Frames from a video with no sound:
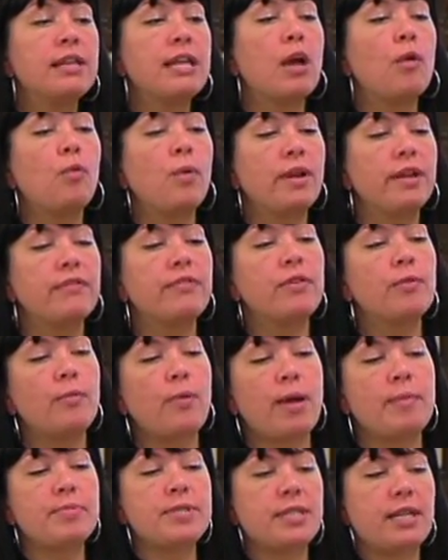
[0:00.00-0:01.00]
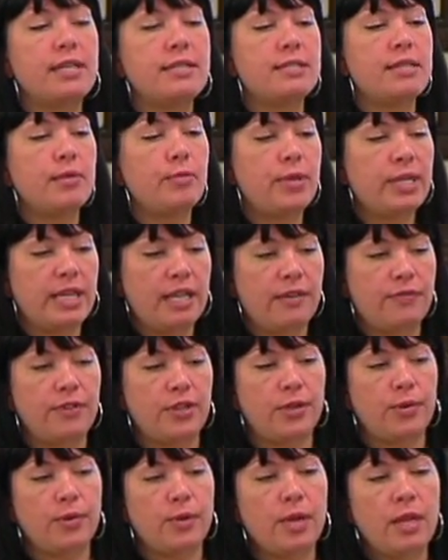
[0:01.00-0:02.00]
Now, one of the websites that we give
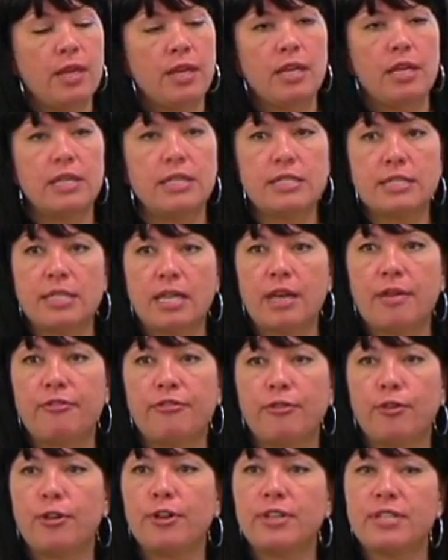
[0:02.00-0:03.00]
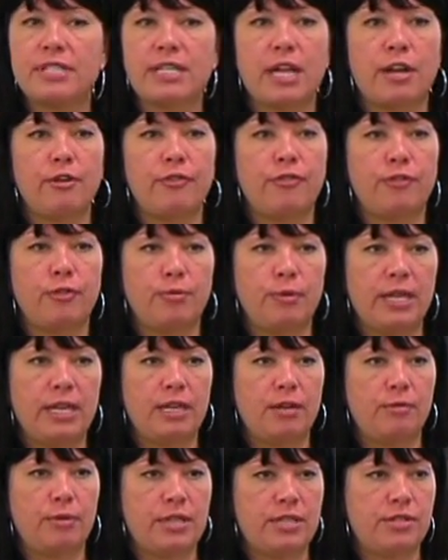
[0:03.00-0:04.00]
you is Florida Center for
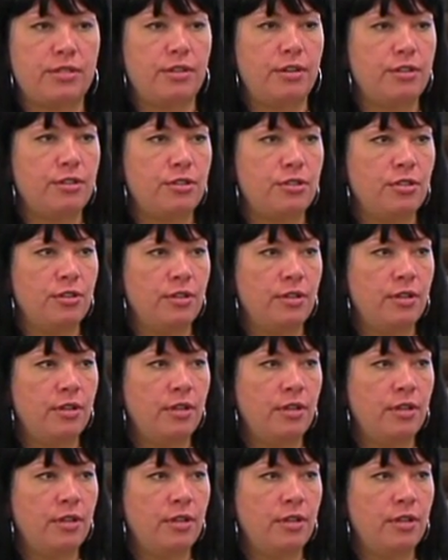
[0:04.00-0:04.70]
Reading Research.